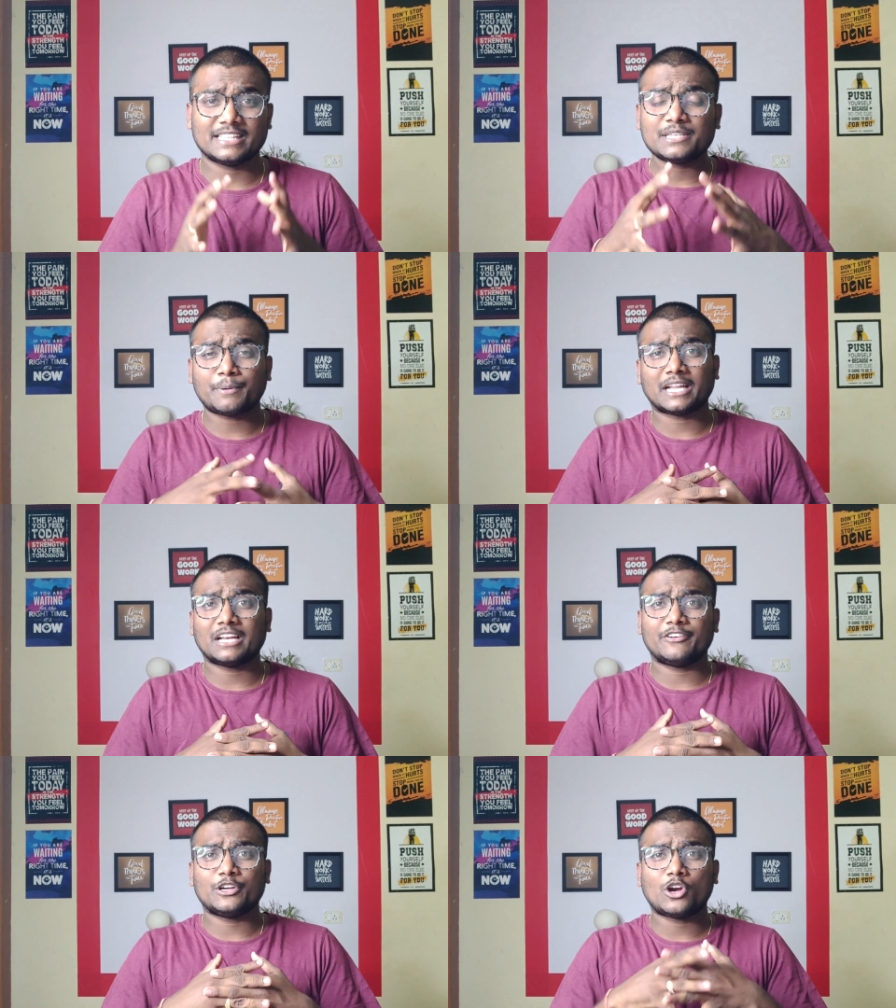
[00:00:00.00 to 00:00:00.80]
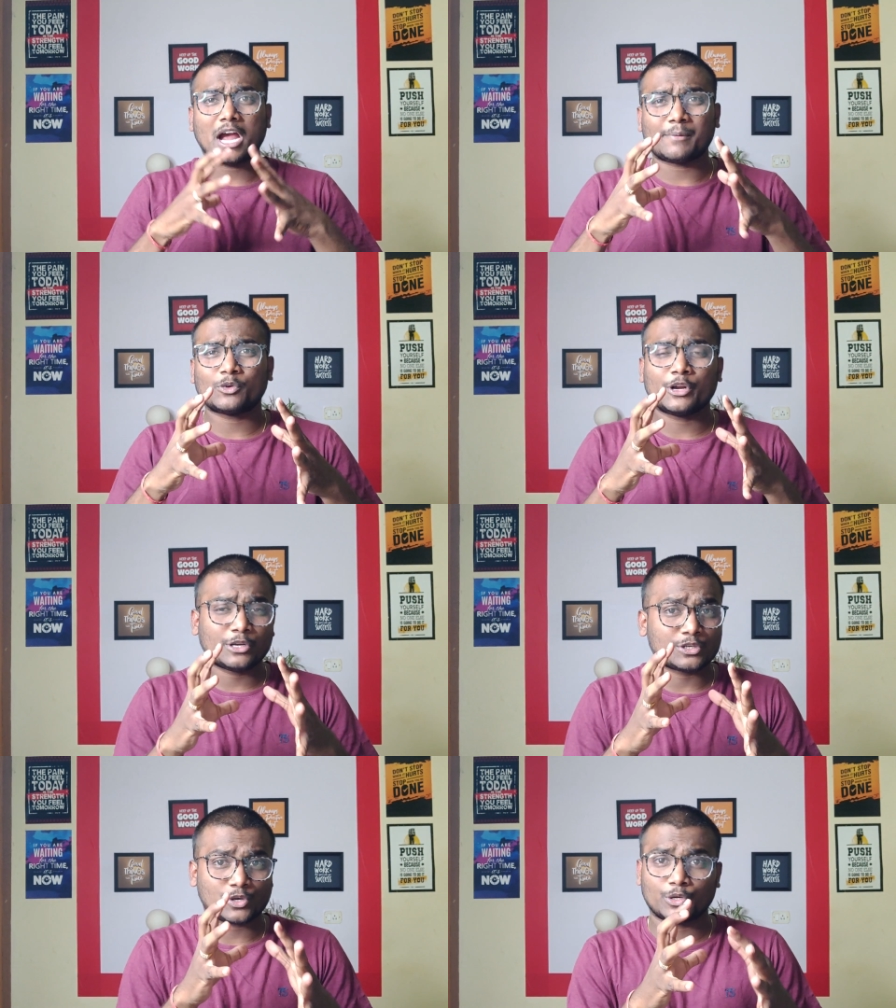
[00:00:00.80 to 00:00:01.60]
In this particular video, I am going
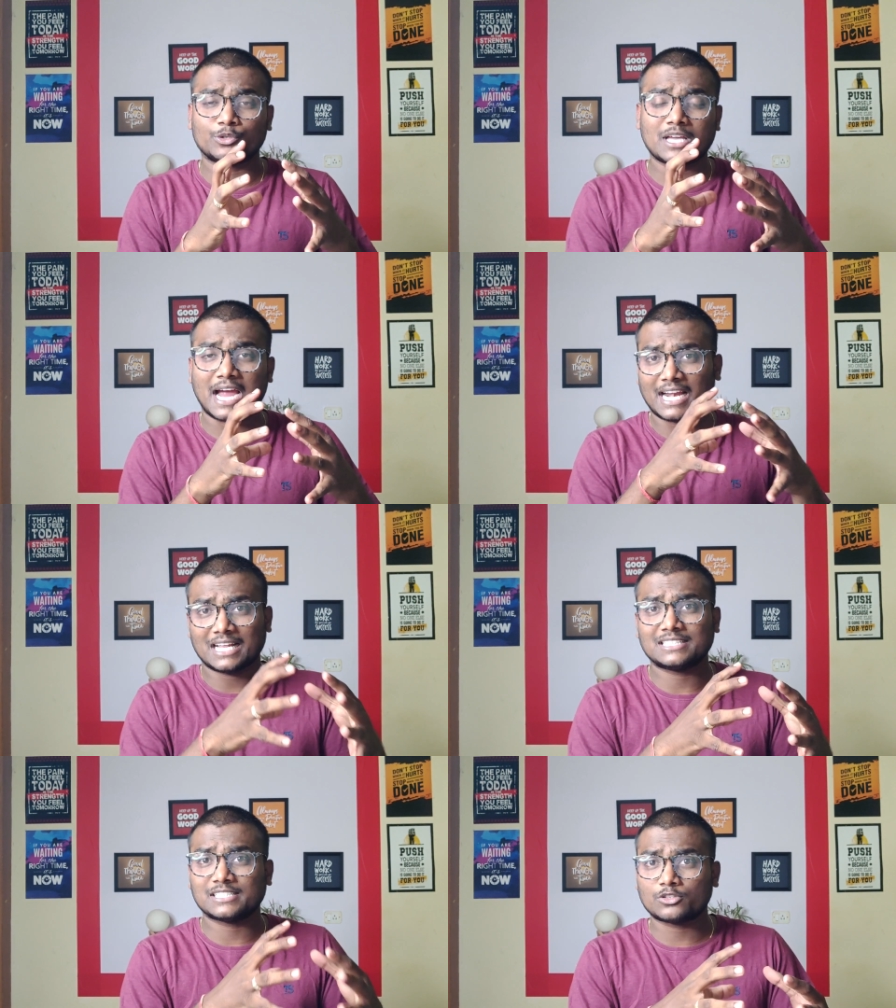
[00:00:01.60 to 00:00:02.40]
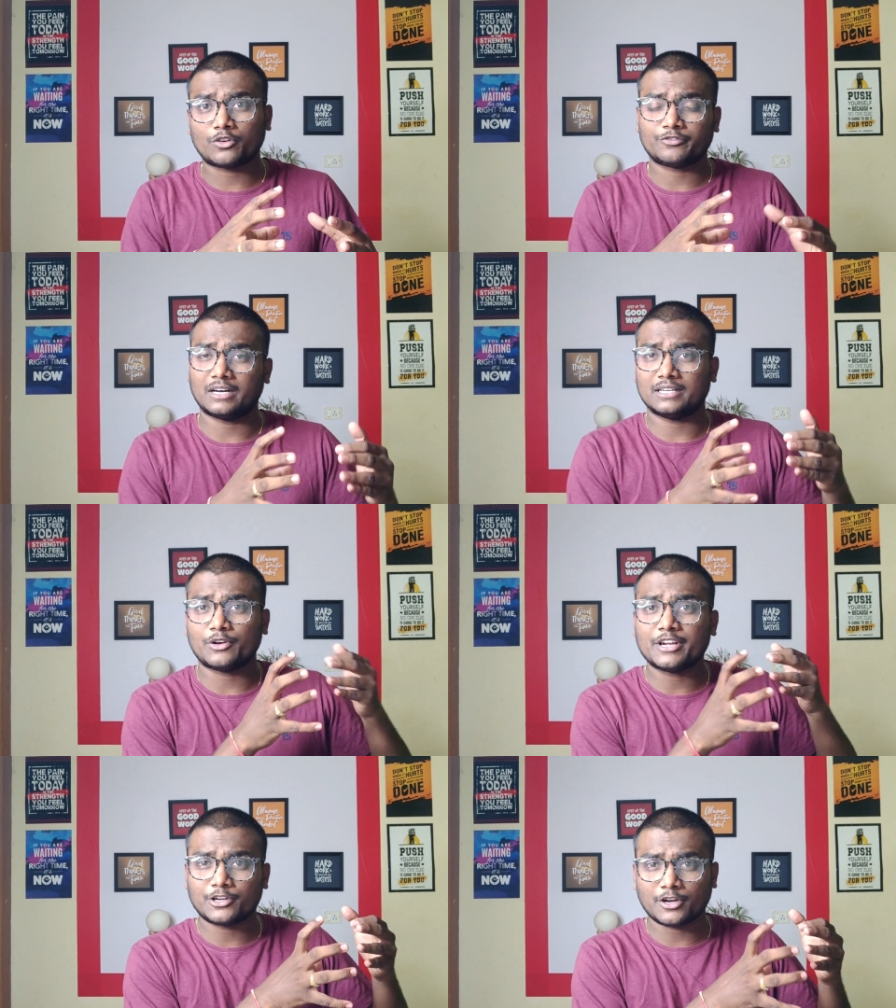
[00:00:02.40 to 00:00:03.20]
to show you the analysis of
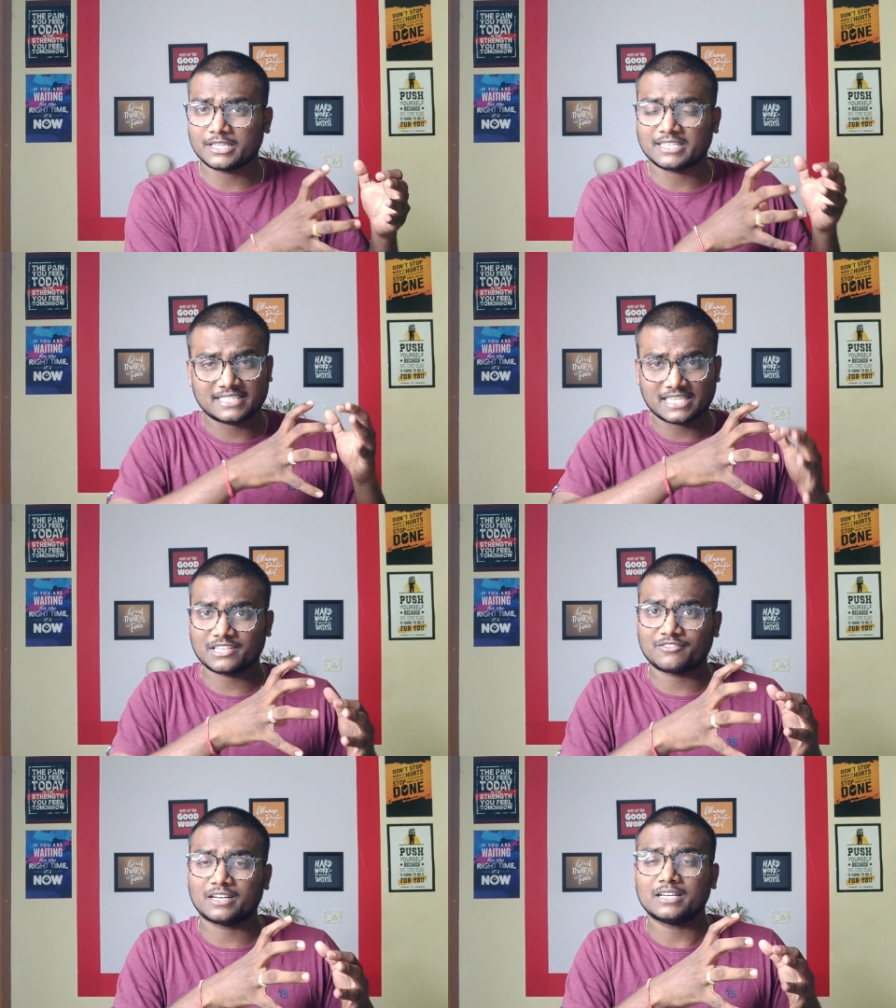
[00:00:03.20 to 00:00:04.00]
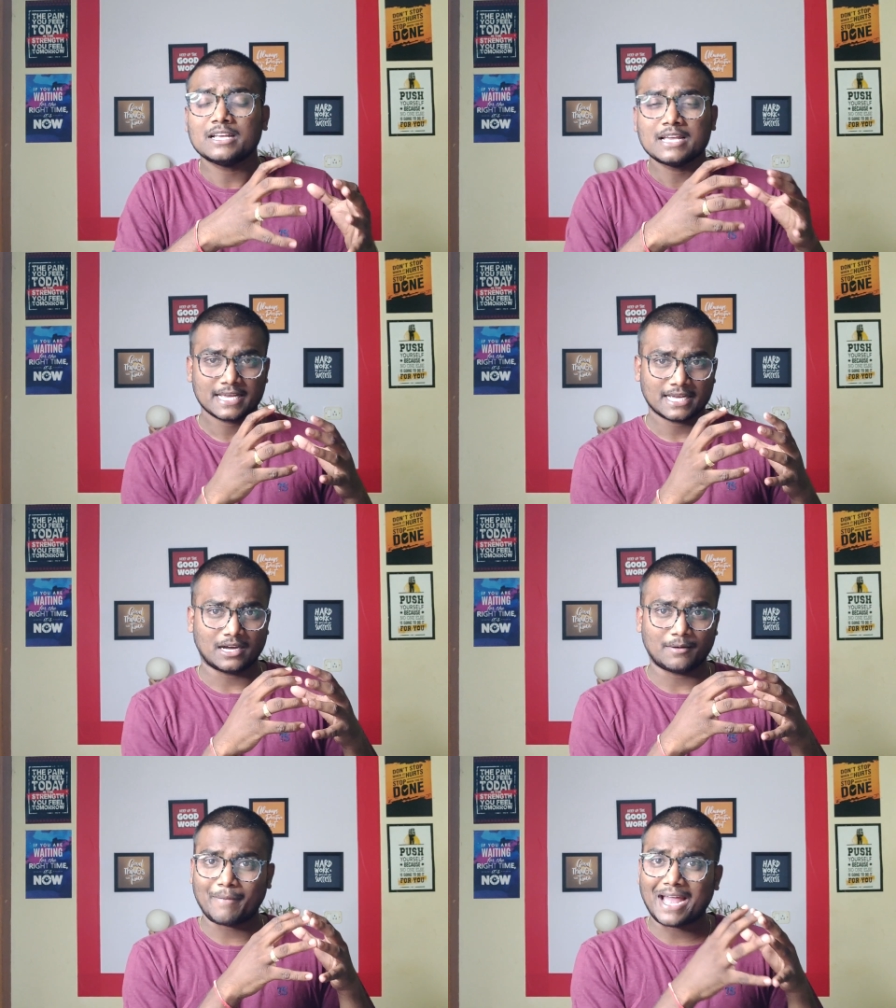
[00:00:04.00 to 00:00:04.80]
2023 session
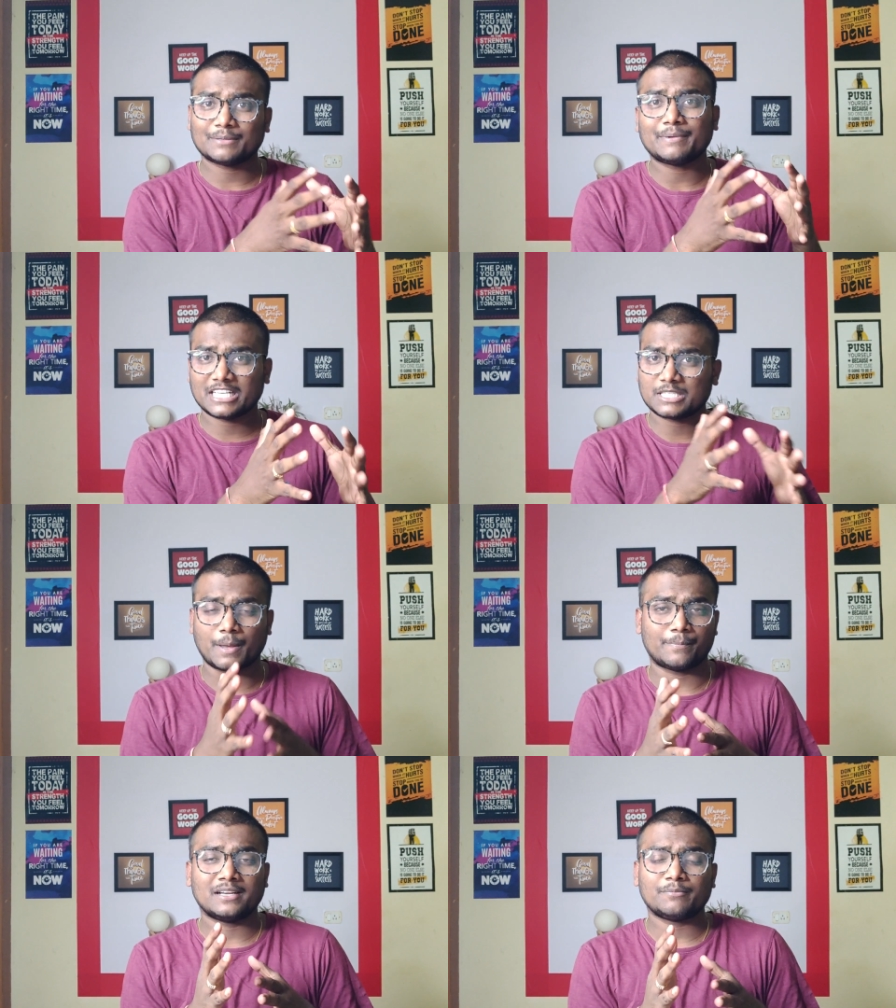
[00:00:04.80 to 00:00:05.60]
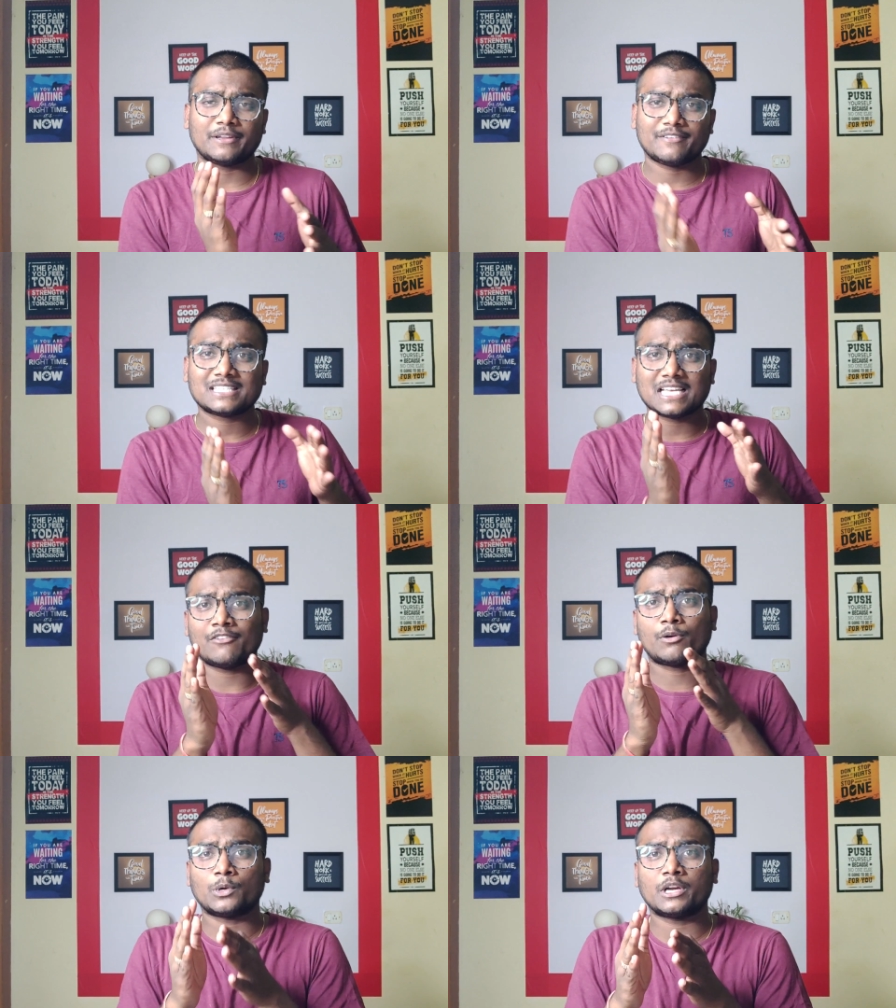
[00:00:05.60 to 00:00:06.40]
1 mathematics paper. Previously, I
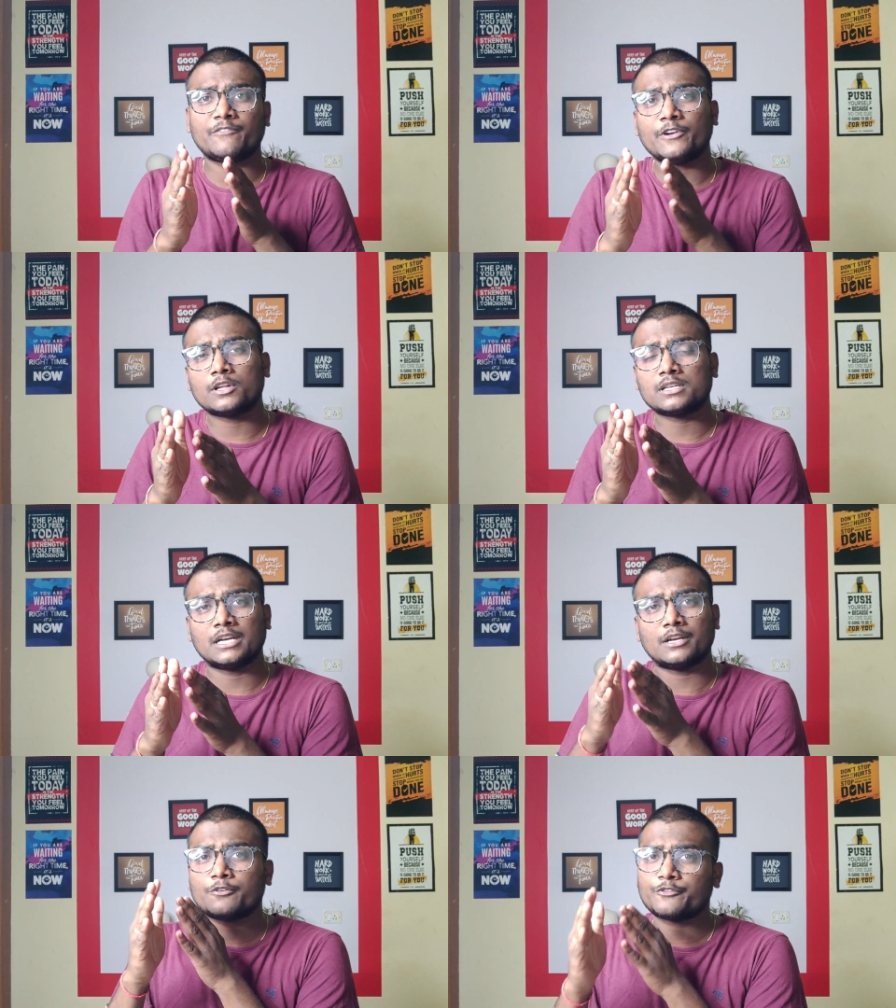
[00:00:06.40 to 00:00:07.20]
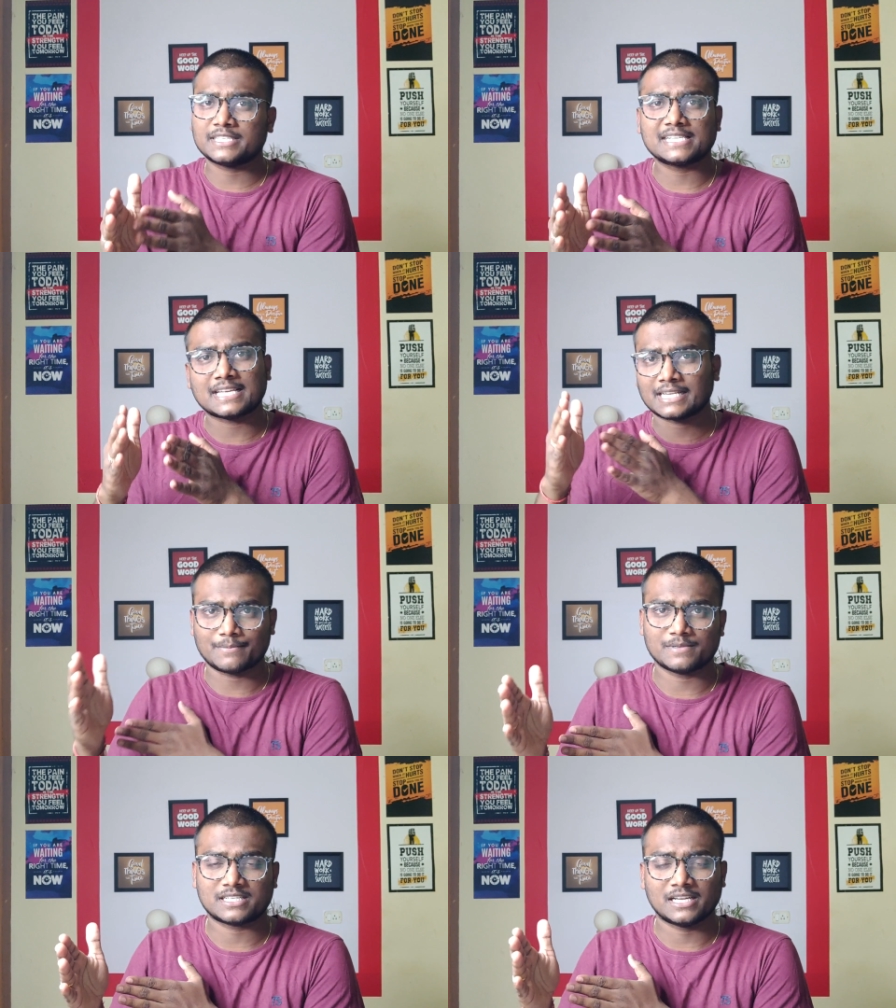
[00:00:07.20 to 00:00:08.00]
have uploaded videos related to physics and
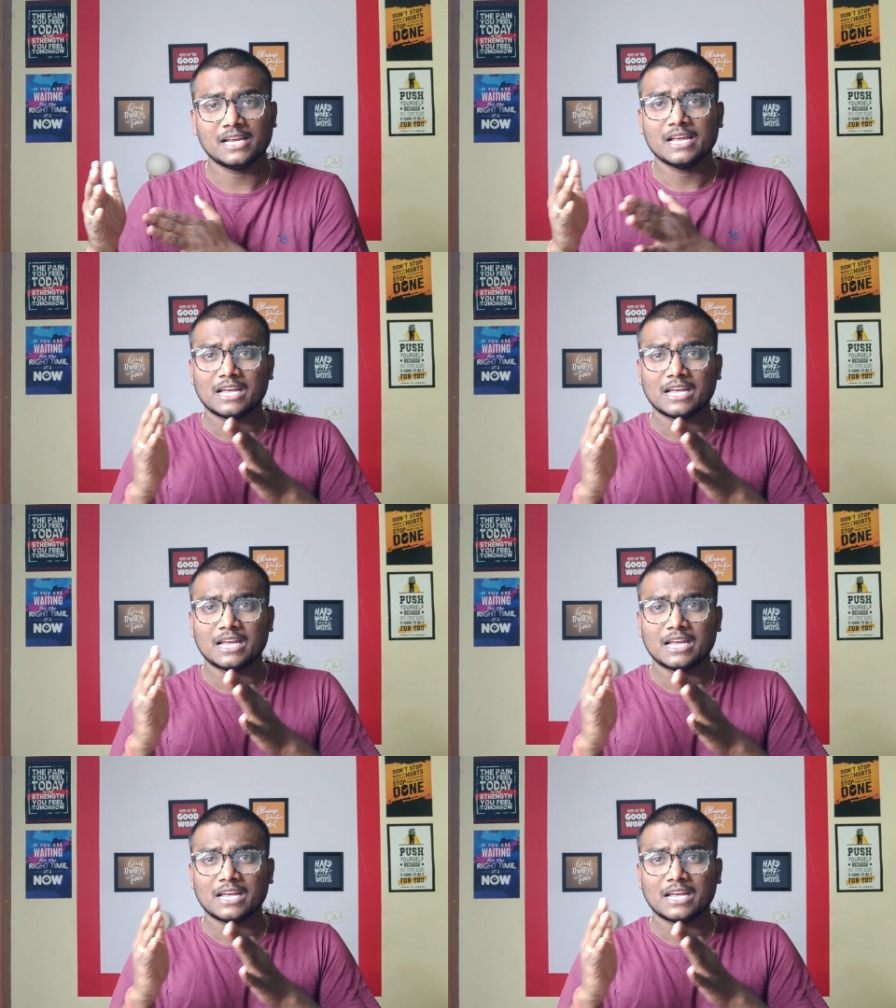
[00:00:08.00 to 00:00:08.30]
chemistry.